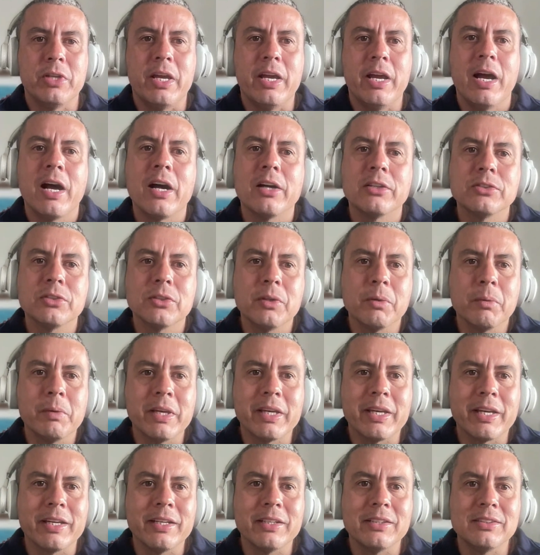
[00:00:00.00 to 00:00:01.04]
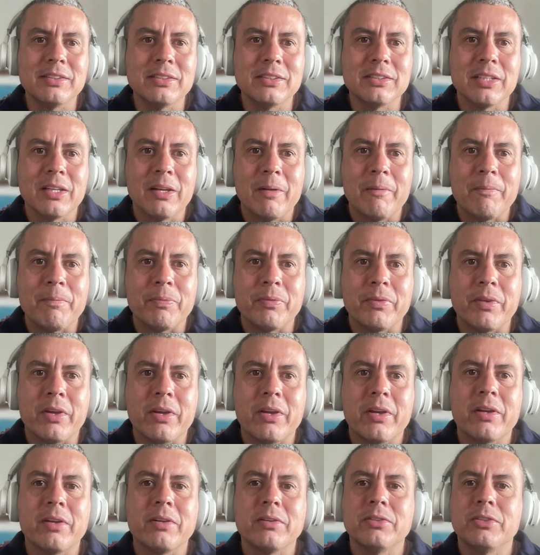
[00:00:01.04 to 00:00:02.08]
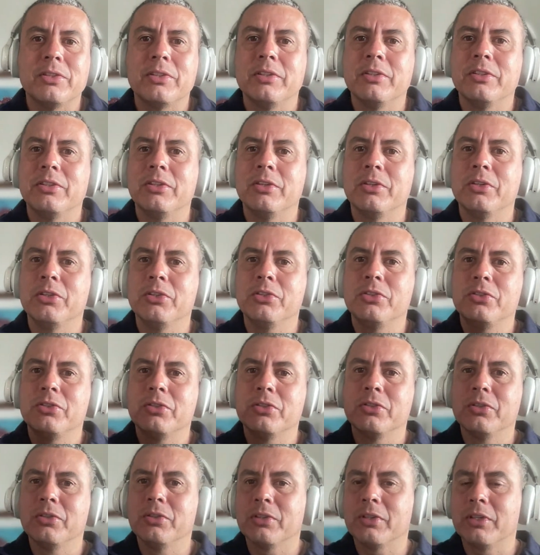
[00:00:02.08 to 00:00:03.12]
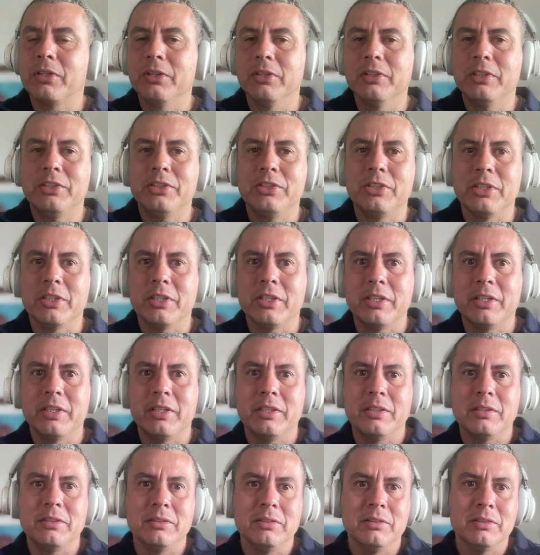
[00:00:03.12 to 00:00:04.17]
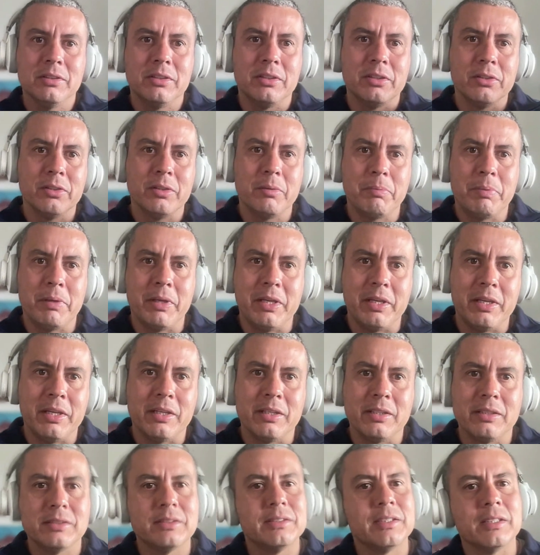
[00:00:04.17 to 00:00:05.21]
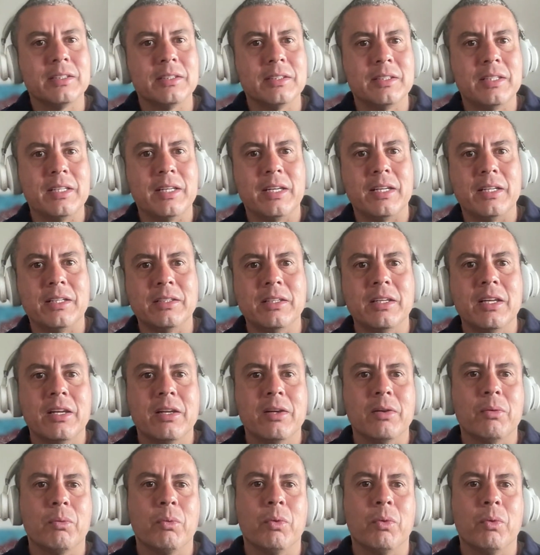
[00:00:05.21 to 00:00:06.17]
to their house on the weekends, she used to kill the chicken, kill the pig, and then